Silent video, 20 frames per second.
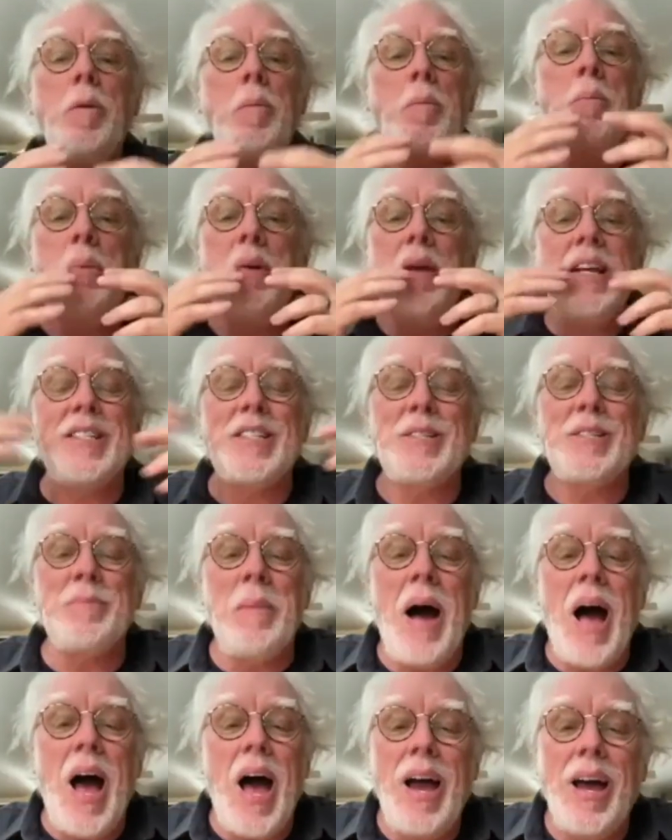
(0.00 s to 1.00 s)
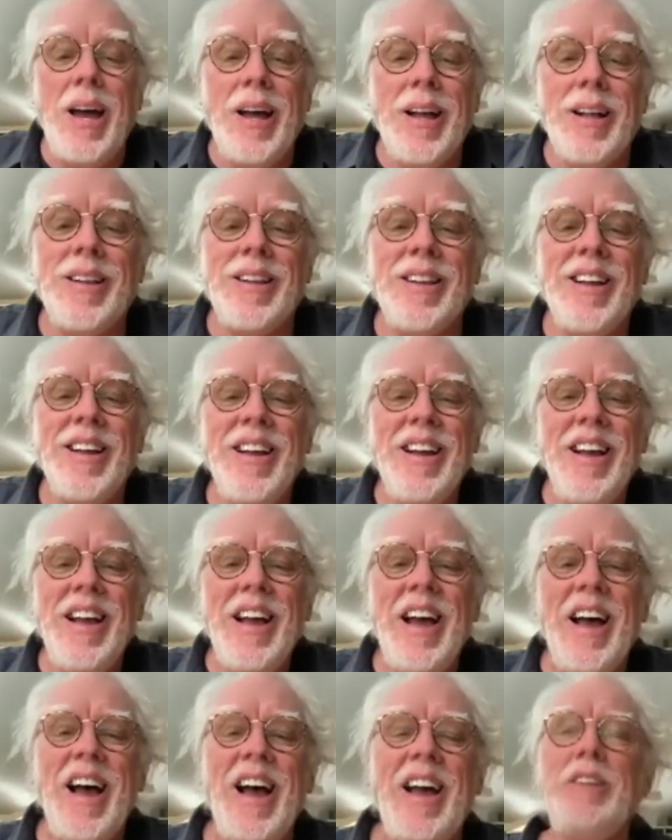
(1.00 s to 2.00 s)
a big smile.
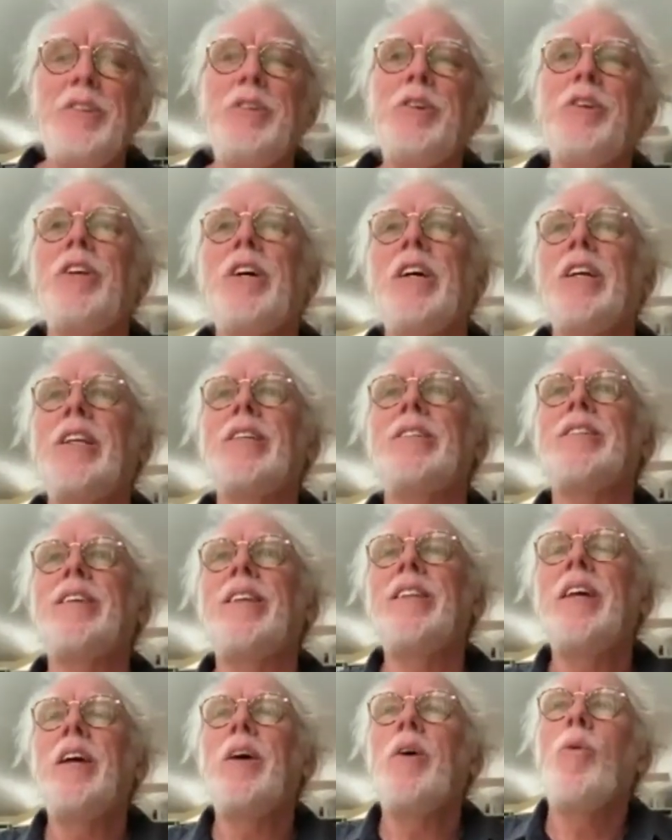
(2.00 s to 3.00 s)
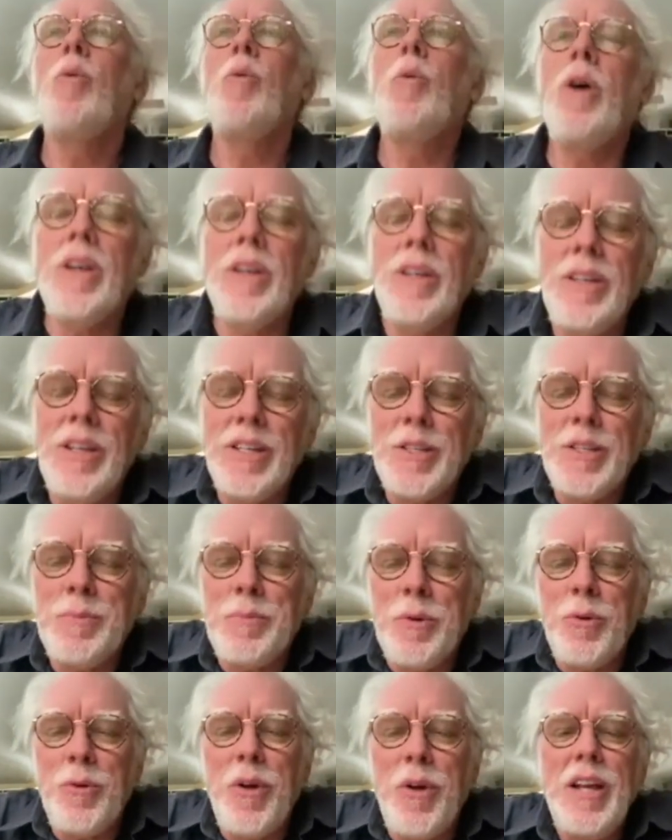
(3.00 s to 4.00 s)
And you look at this and what an
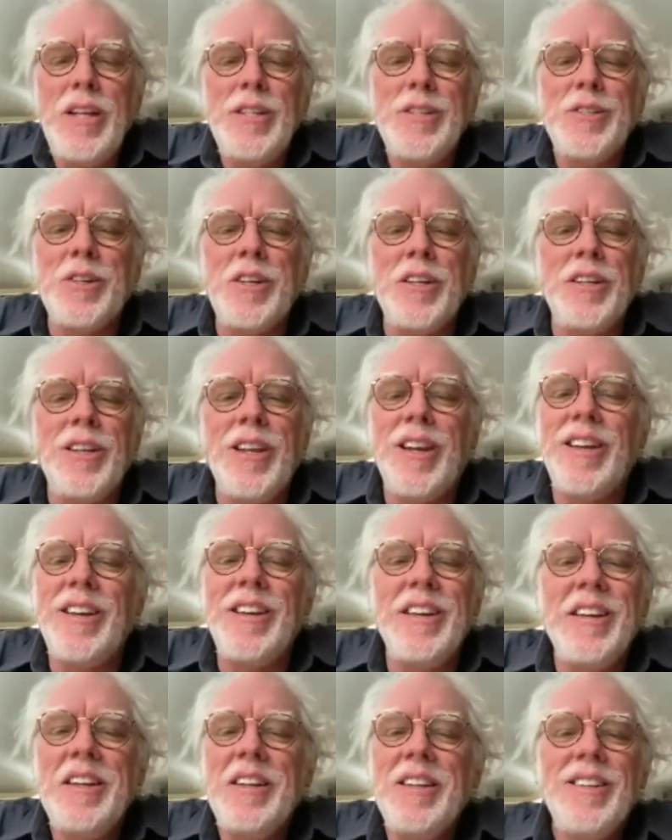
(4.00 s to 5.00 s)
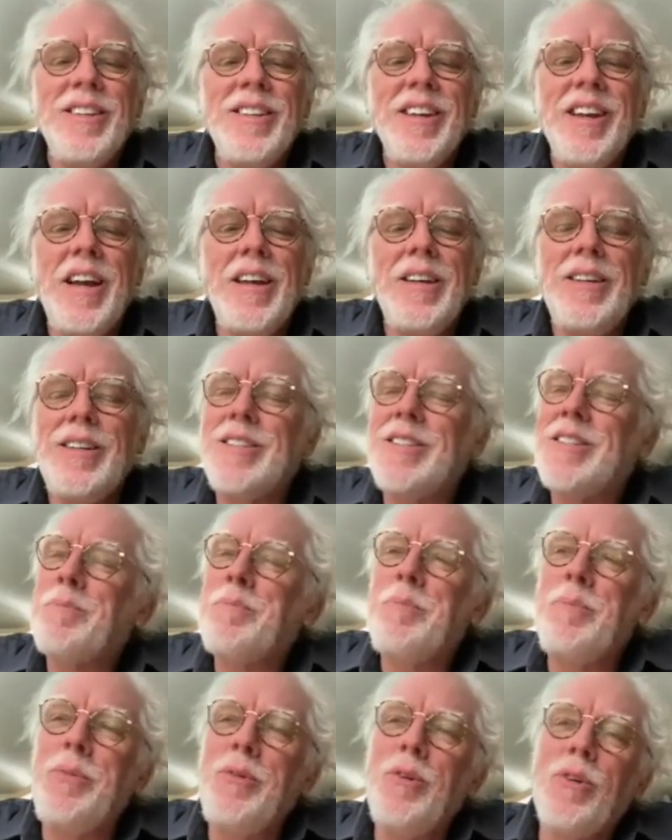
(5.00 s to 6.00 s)
inspiration. Like the guy is
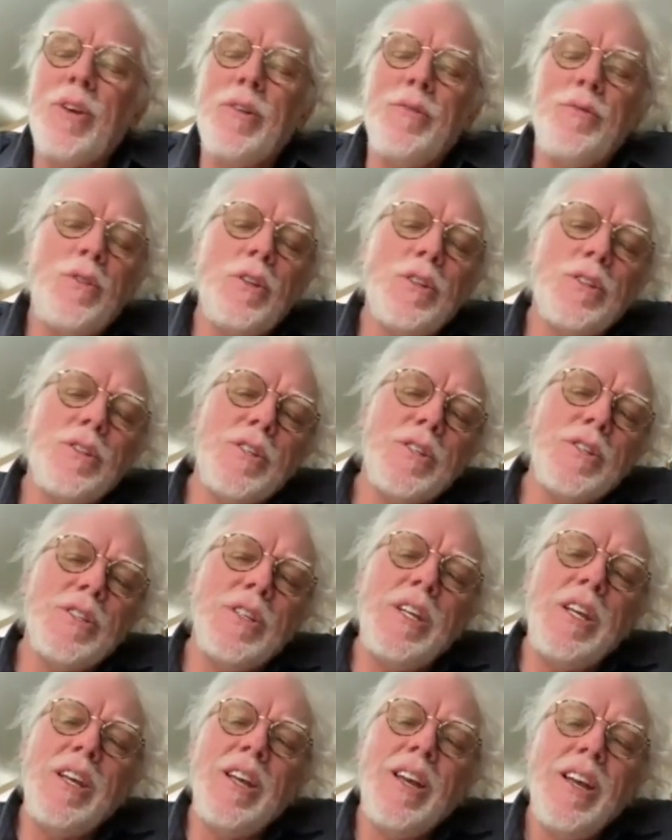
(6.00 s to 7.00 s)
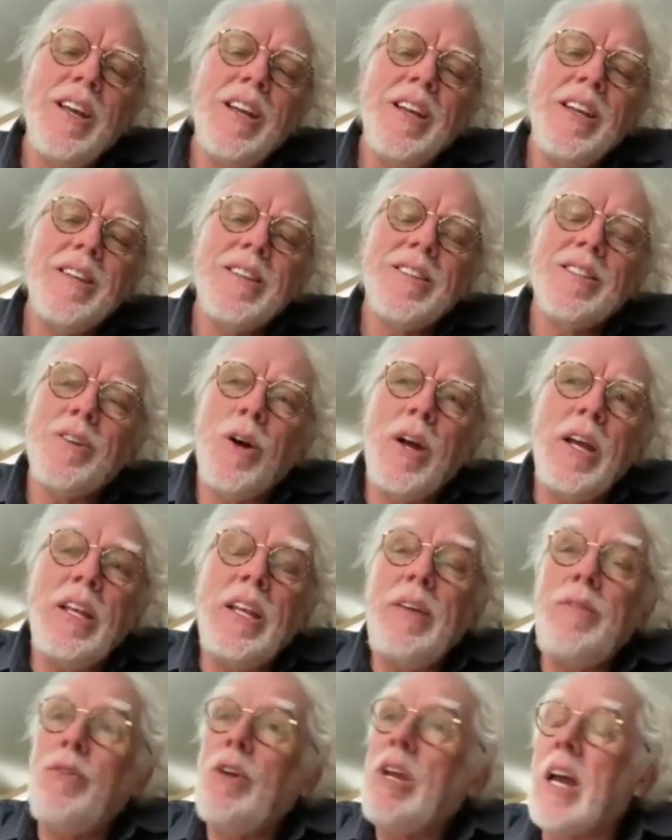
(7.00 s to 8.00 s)
beautiful to see. So
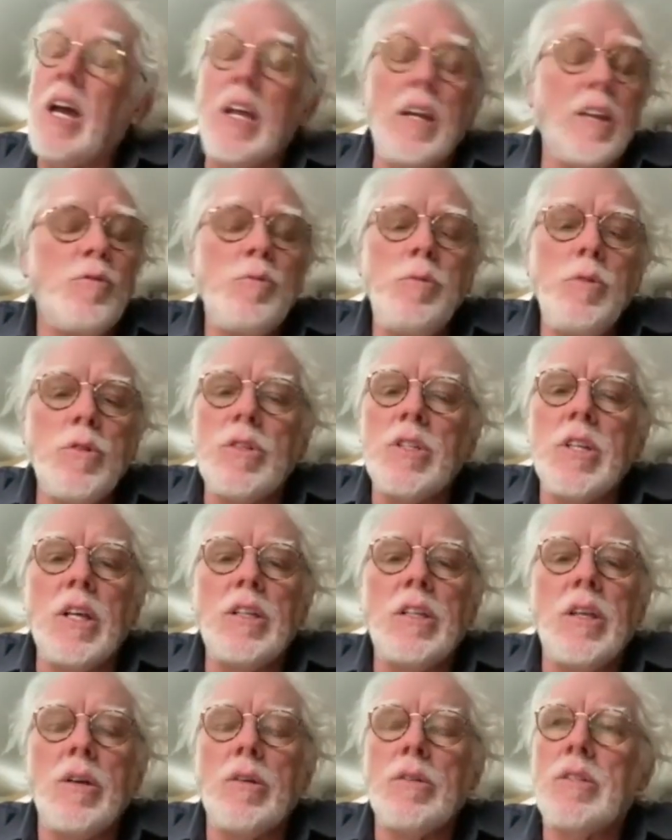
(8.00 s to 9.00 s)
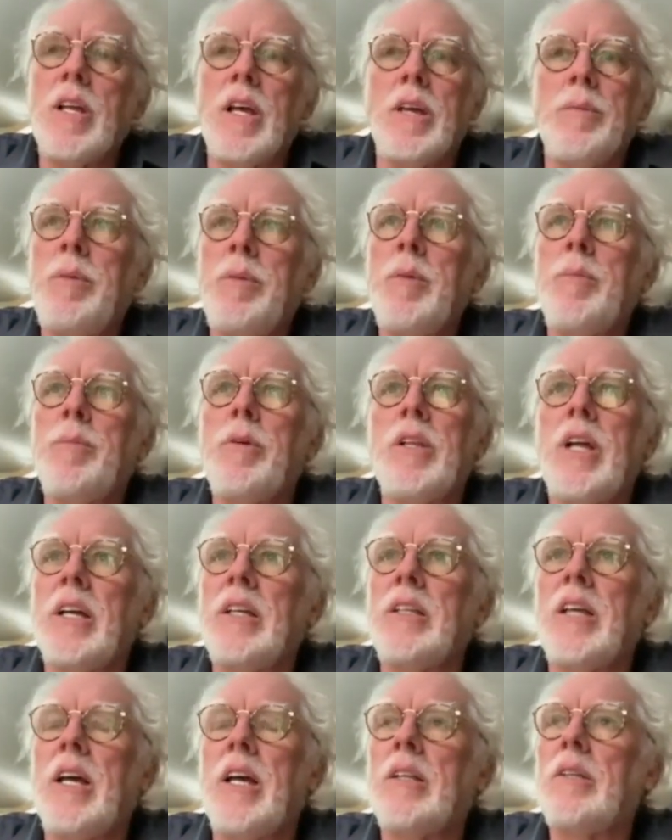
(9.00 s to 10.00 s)
in every kind of music, there's like people
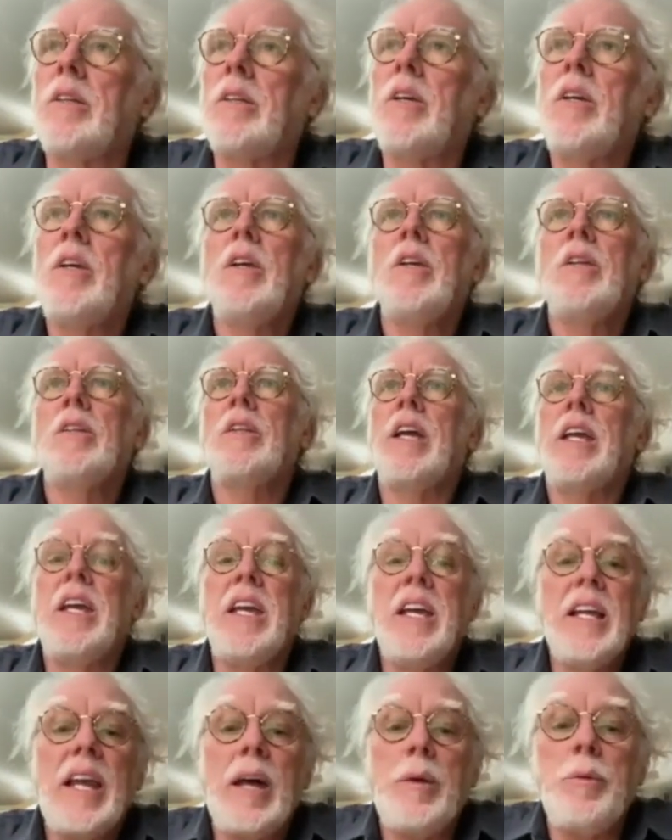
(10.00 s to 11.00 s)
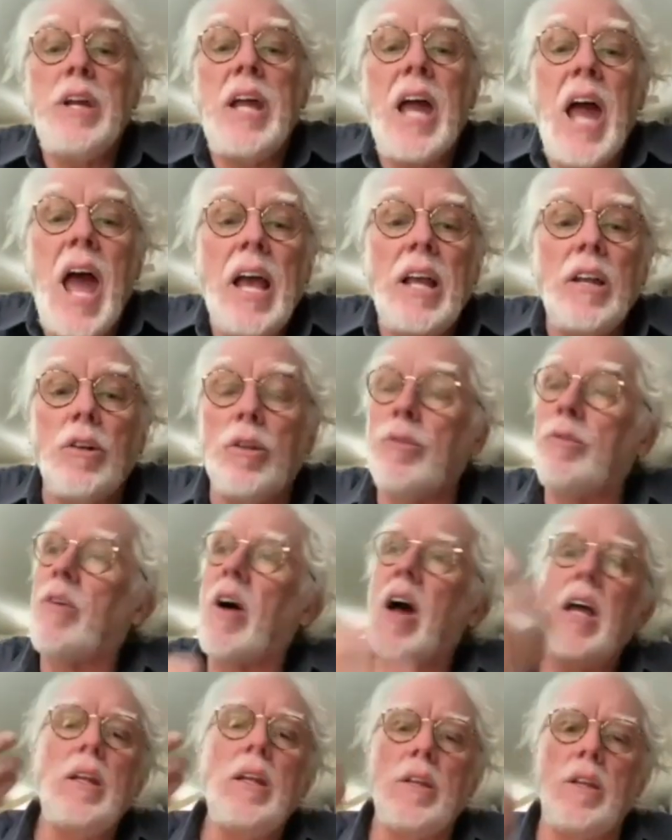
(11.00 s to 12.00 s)
like that, like Hilary Hahn on
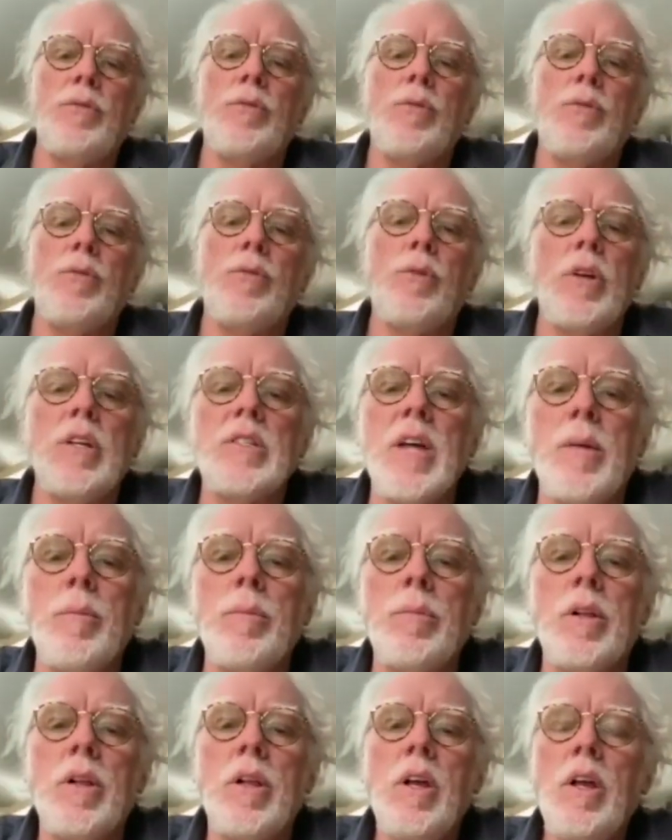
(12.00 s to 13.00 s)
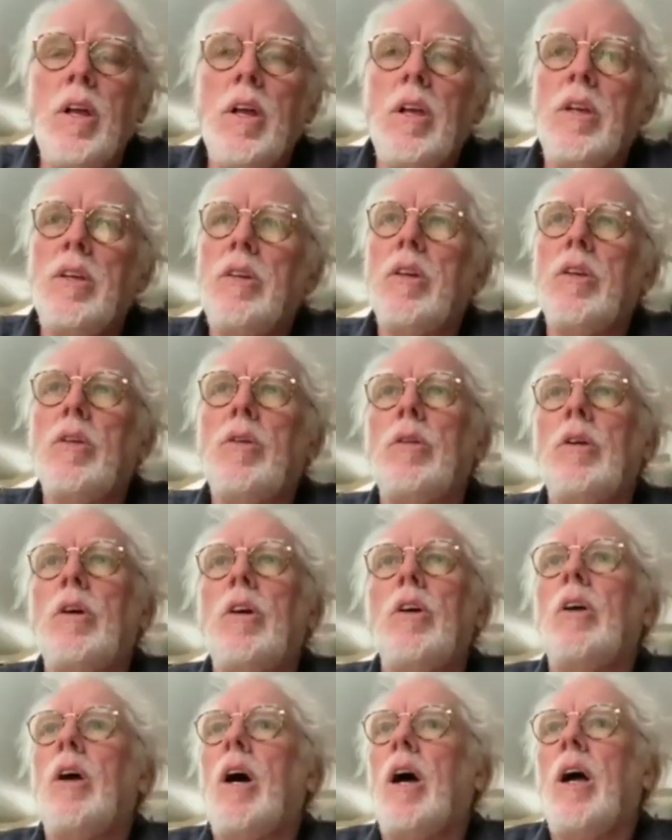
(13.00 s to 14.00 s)
violin, for example. You know,
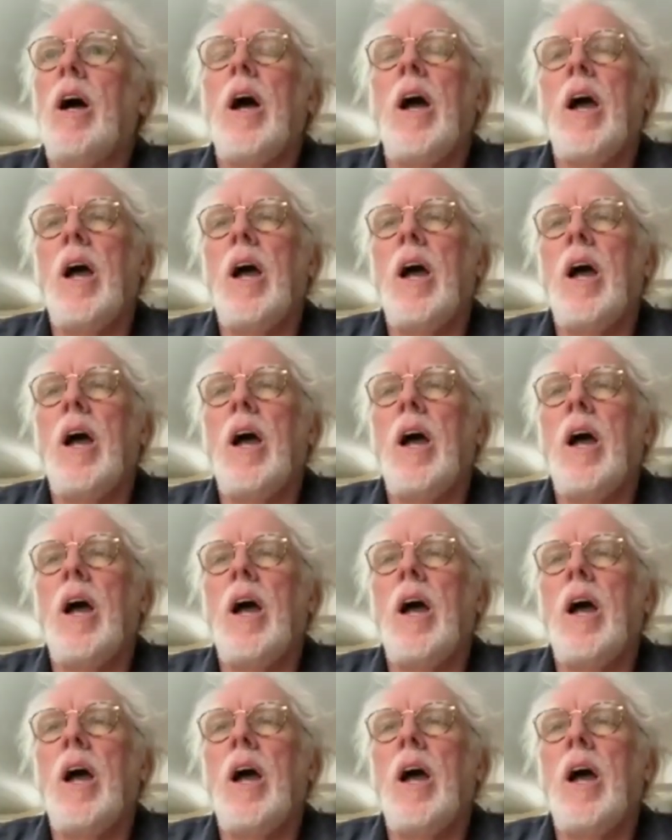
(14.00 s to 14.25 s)
I,